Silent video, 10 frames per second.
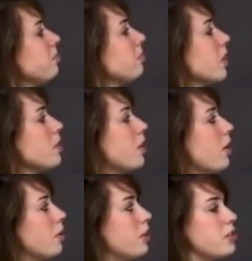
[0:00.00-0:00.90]

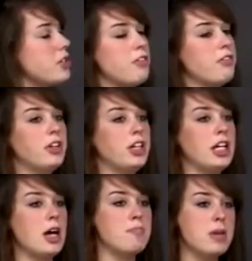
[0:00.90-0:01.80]
So there's
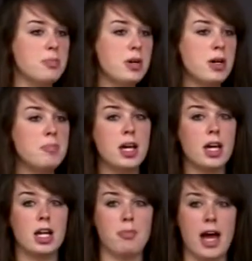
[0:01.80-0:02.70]
definitely a minimum
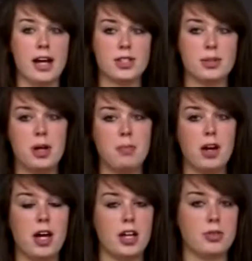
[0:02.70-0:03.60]
and a maximum
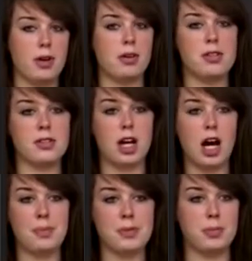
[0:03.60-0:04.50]
as well as an
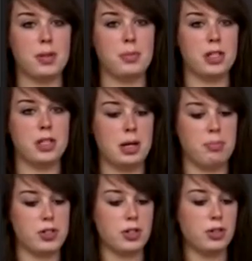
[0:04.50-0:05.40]
optimum
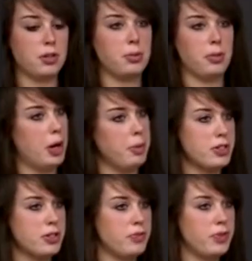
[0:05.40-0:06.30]
temperature growth
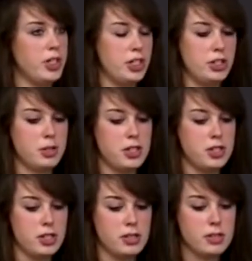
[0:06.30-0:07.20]
requirements for each
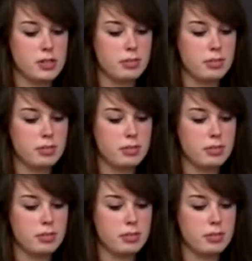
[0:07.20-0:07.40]
species.